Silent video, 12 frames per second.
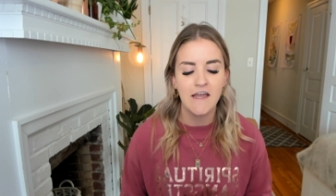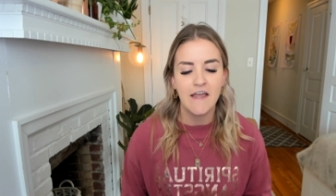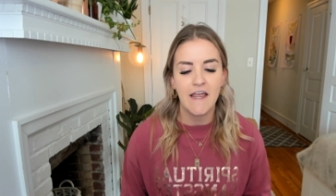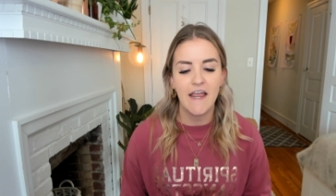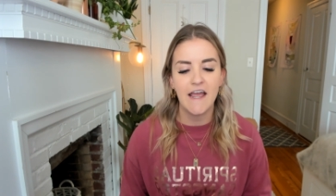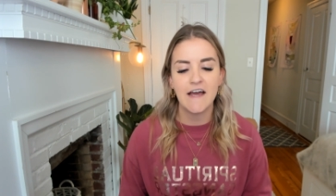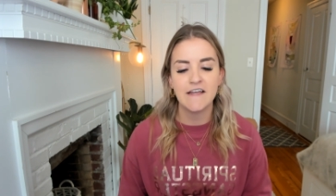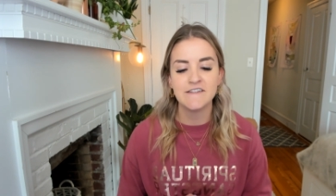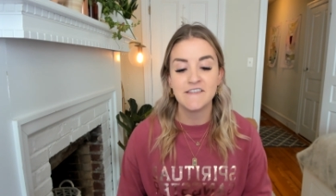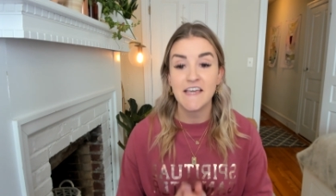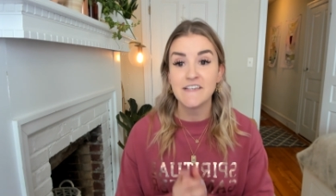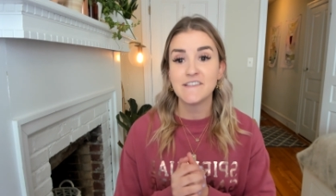And
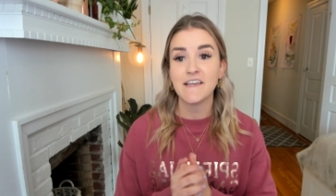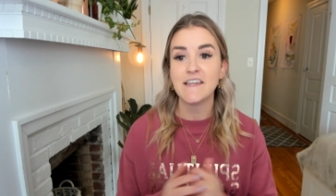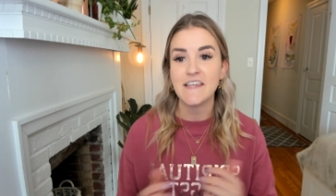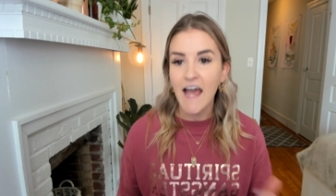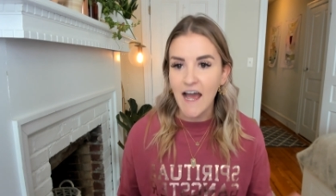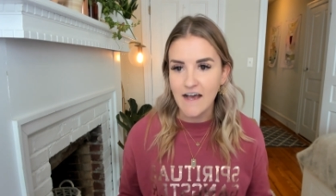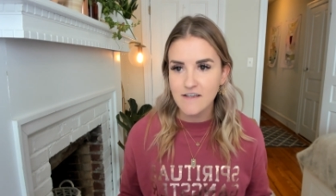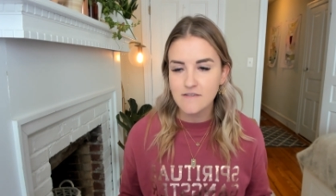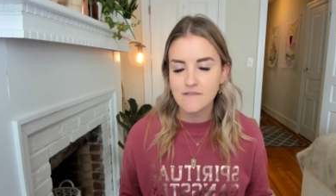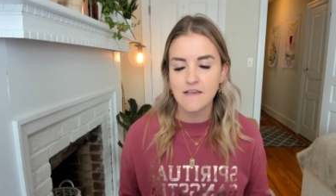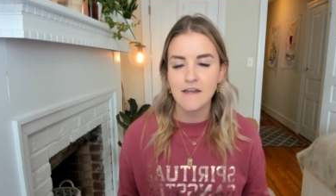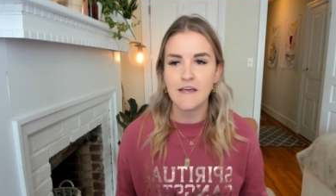they said
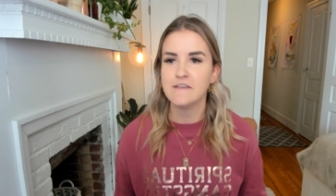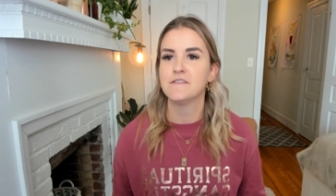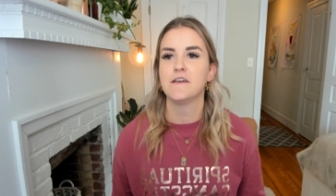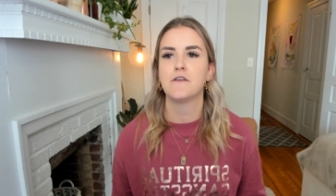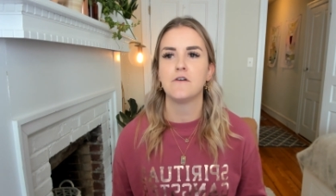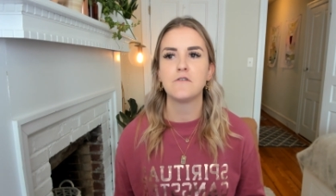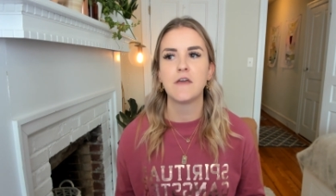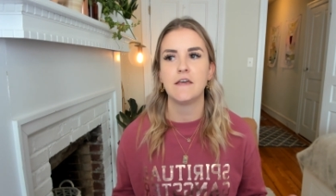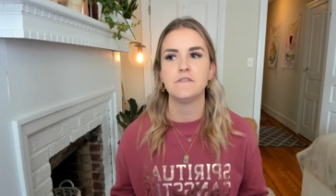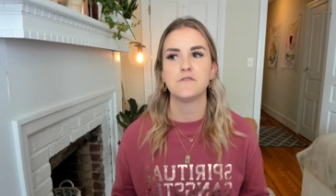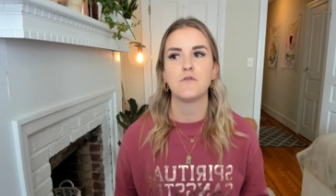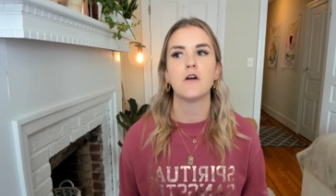yes. And I said, okay,
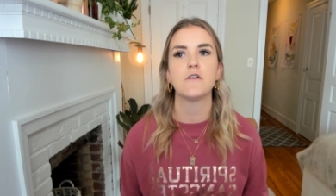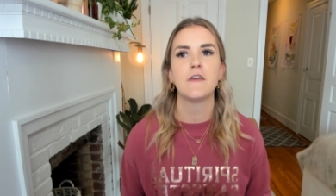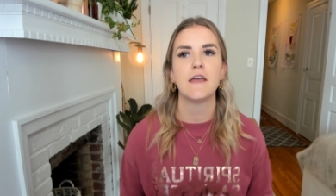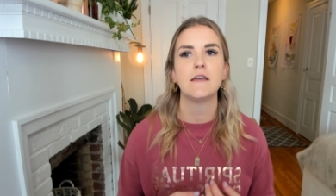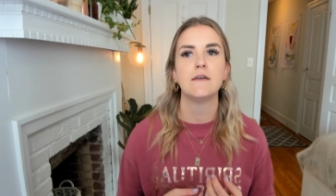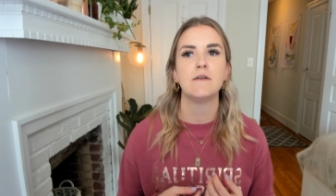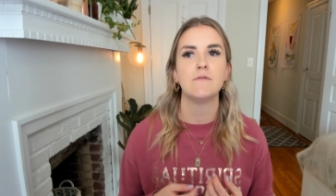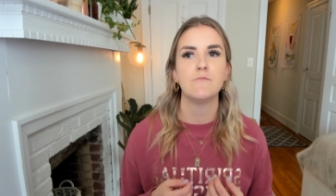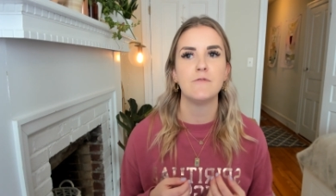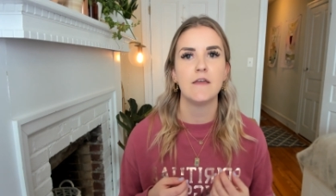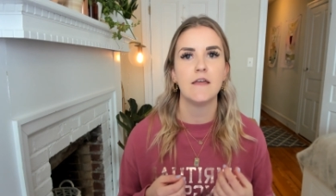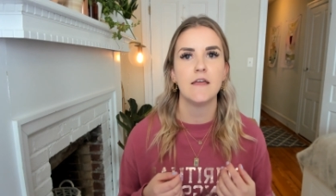so are they,
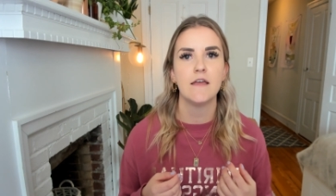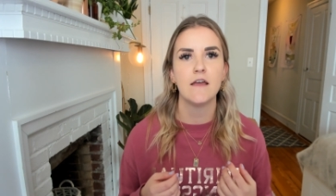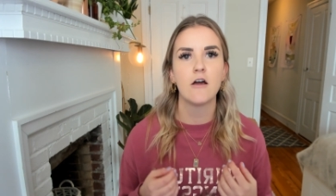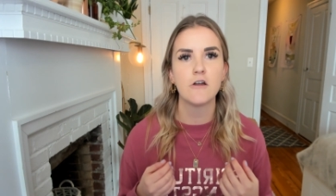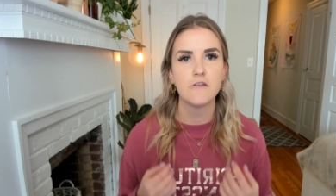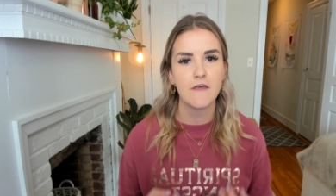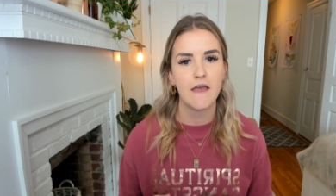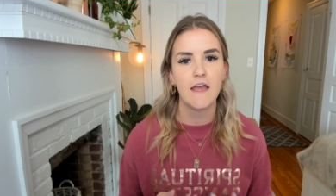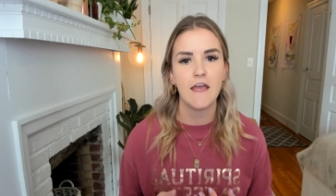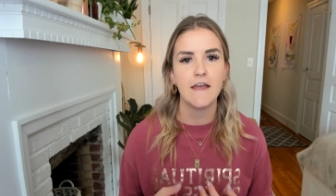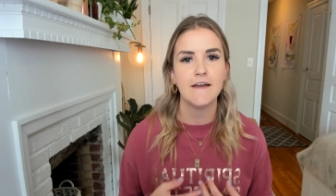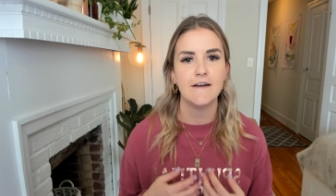are
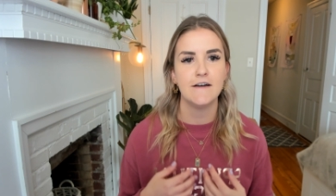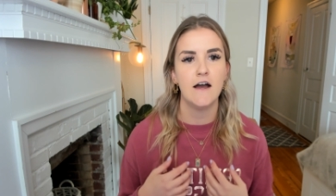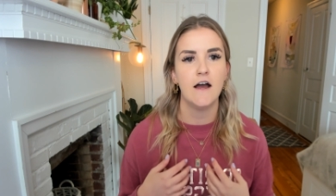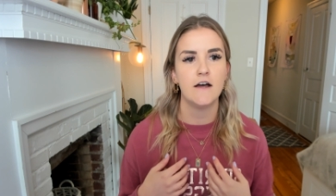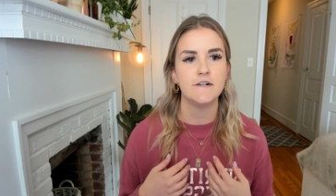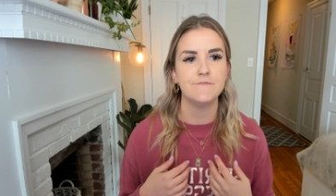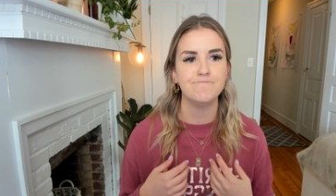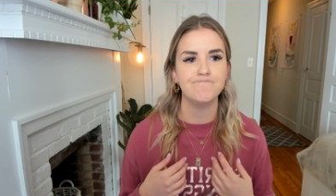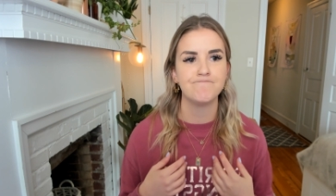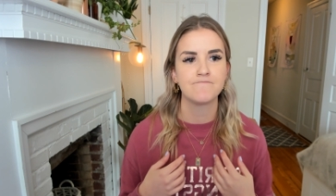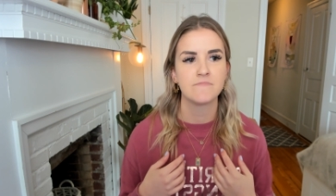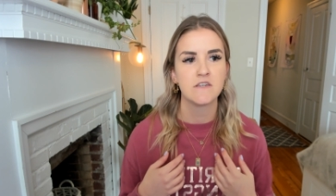they,
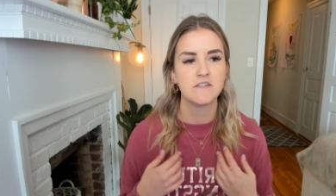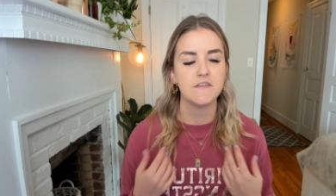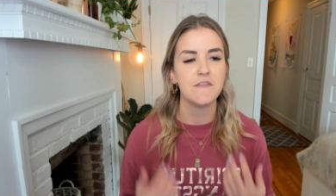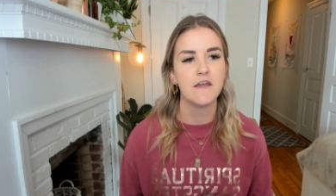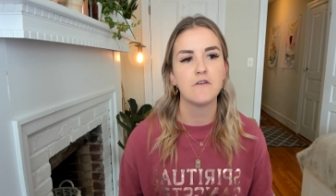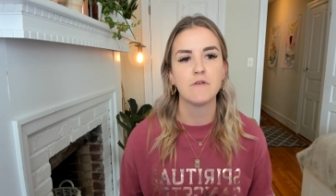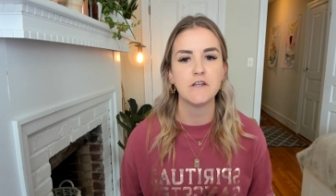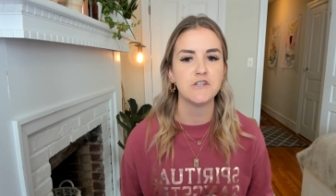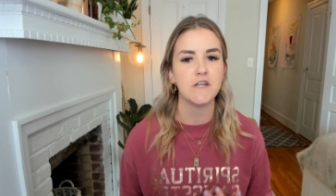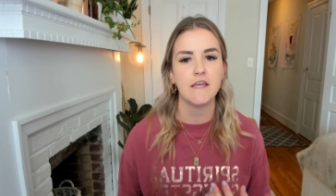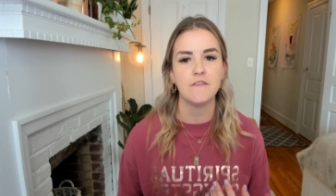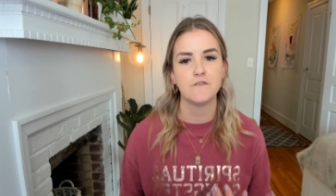um, did they
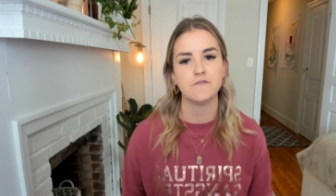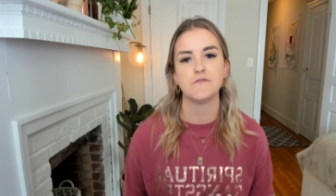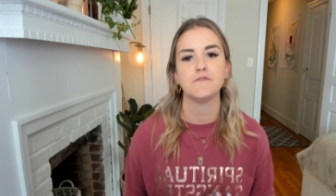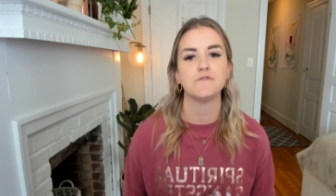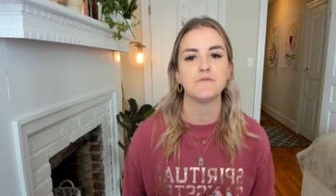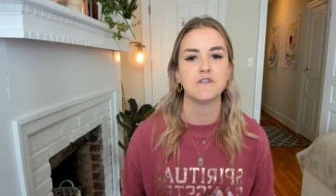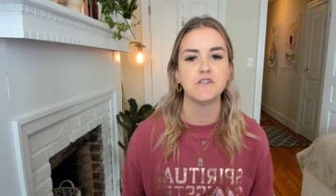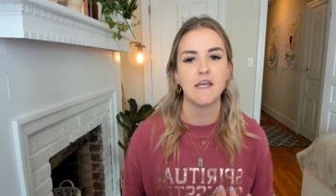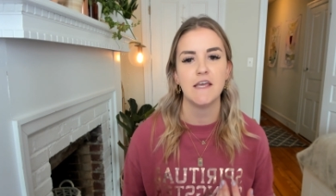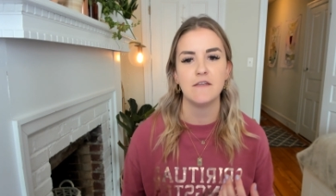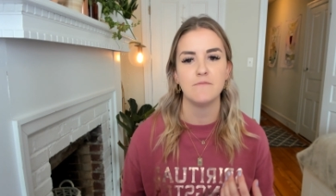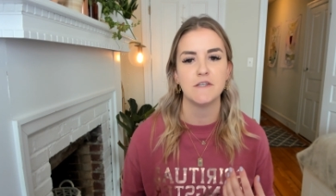originate, their souls
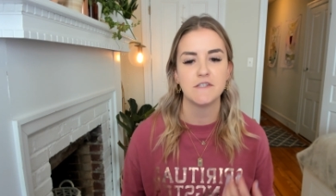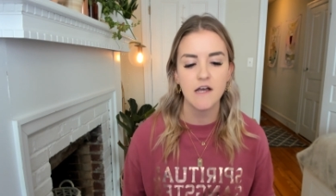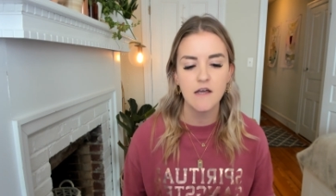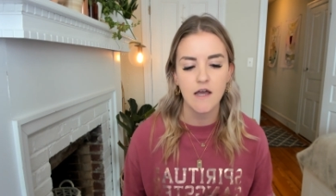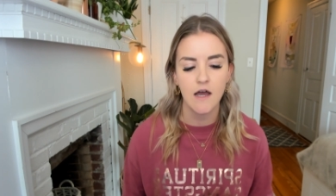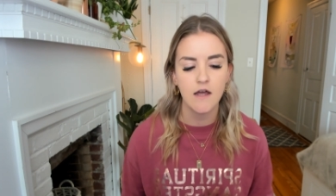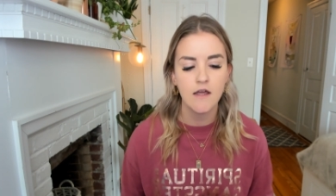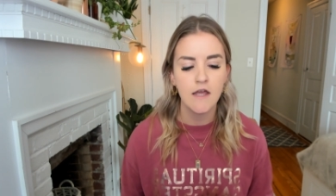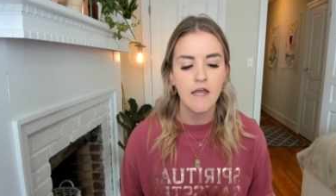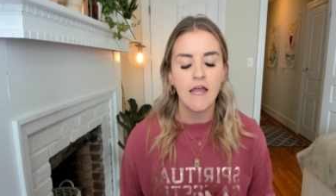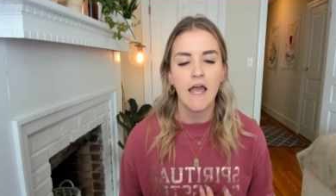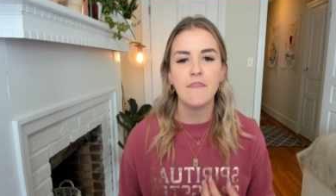originate in Mintaka?
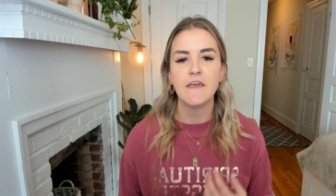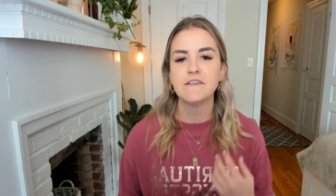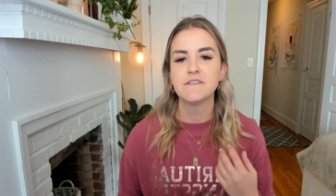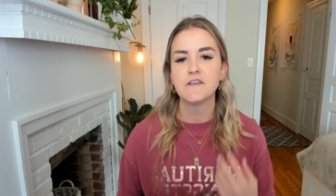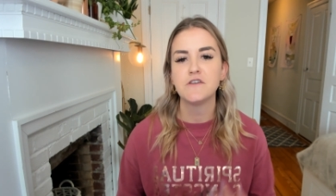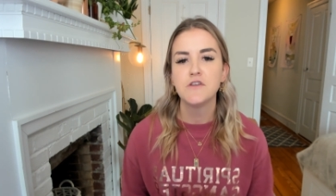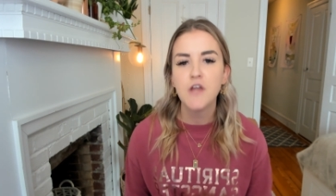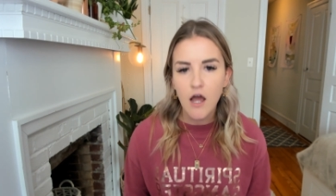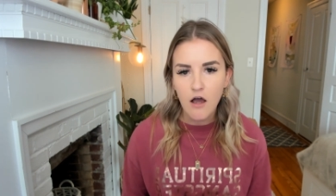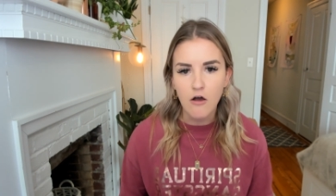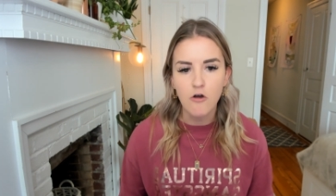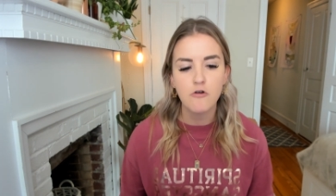And they said,
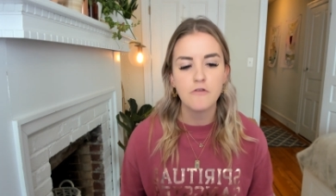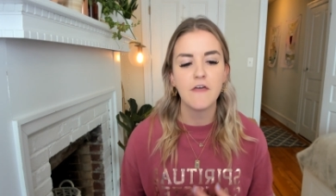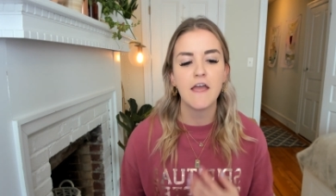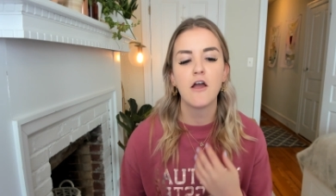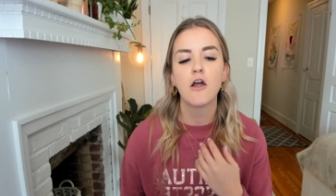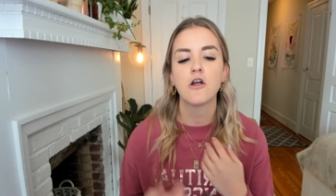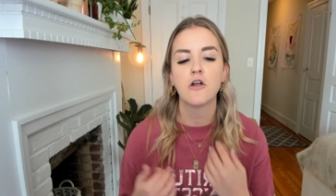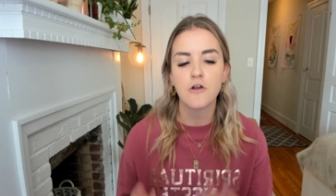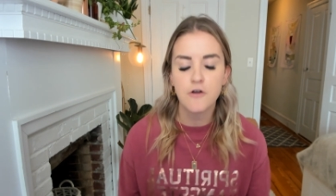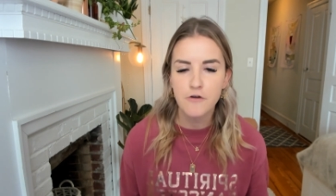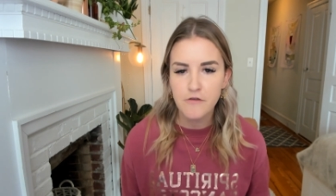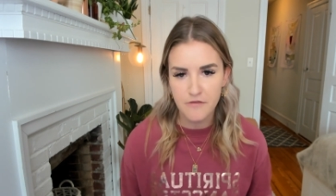no, they are
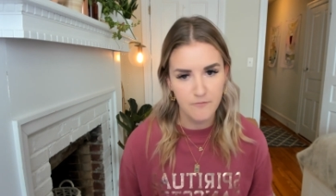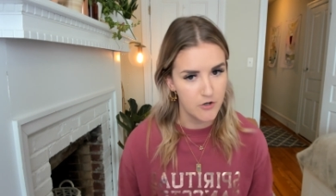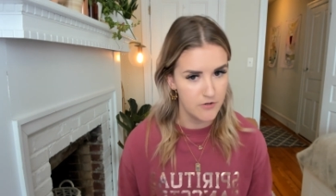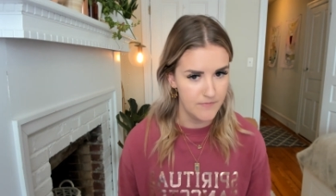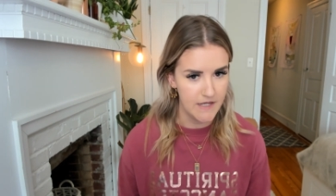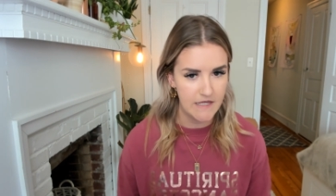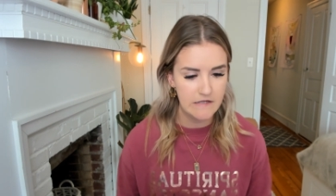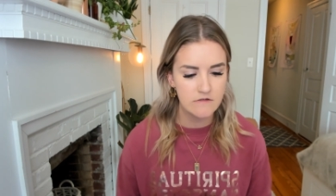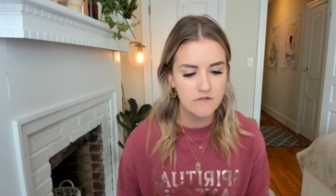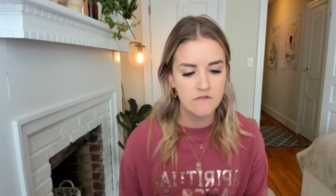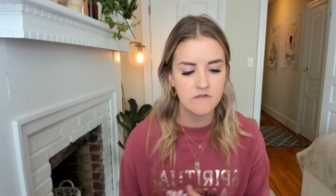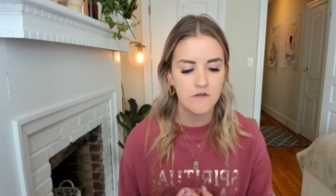earth
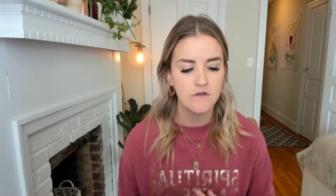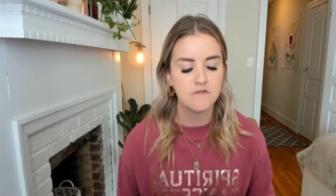mermaids.